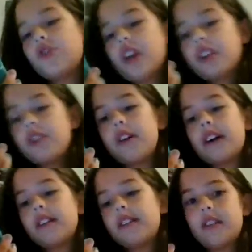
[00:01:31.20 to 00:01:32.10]
A U
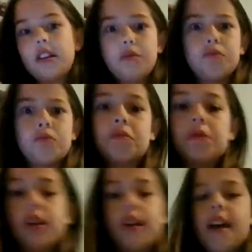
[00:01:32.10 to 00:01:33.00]
S T
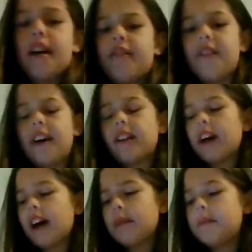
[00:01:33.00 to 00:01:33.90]
F L
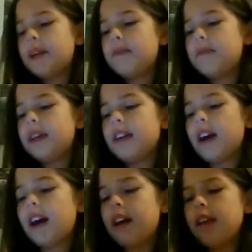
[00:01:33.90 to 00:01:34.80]
I P P
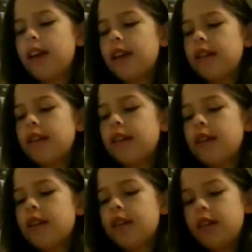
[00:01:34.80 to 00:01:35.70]
I N
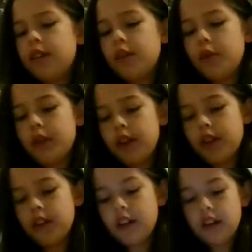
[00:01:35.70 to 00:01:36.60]
U and
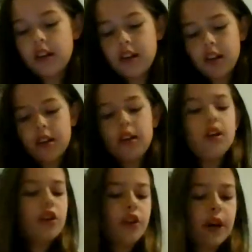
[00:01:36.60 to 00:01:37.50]
D.
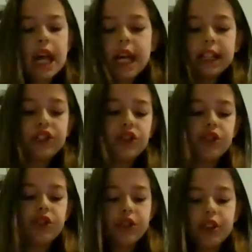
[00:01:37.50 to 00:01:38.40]
No, it's
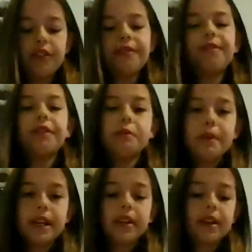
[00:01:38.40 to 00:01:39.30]
just the
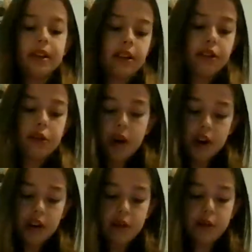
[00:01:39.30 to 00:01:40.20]
same as the
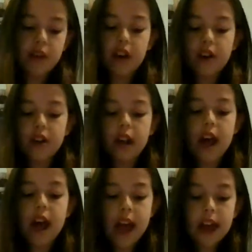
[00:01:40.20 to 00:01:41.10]
water without
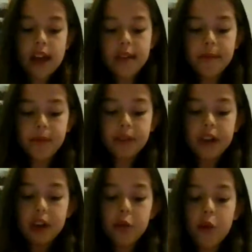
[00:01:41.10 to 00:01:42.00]

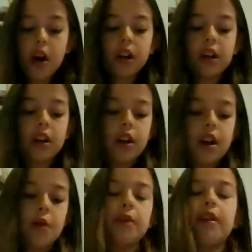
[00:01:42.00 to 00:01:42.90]
an A
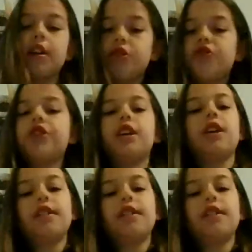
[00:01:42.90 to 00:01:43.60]
and